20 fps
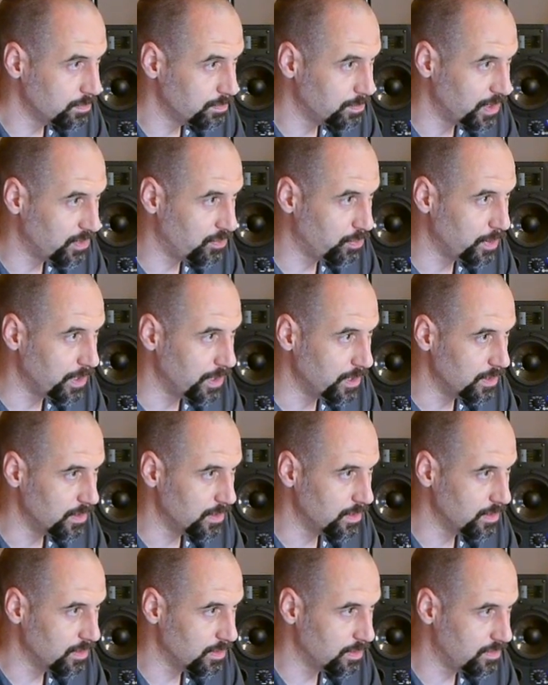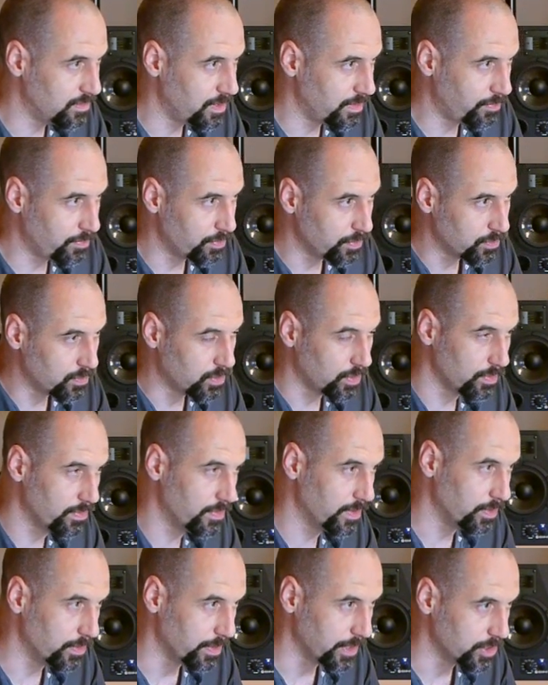between different
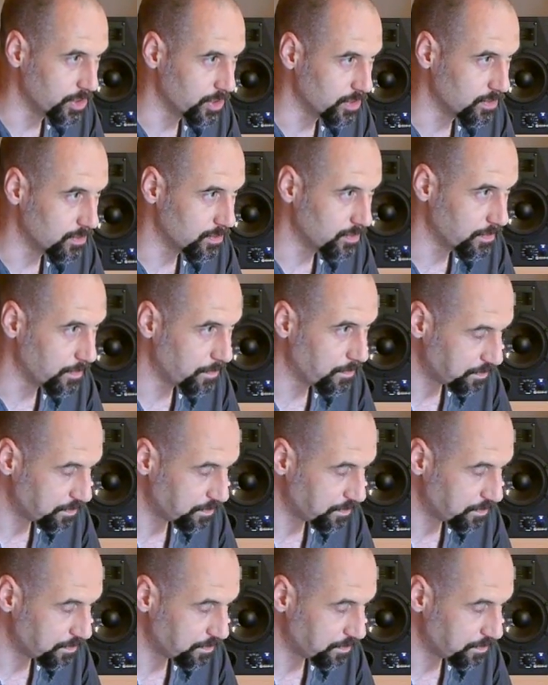configurations.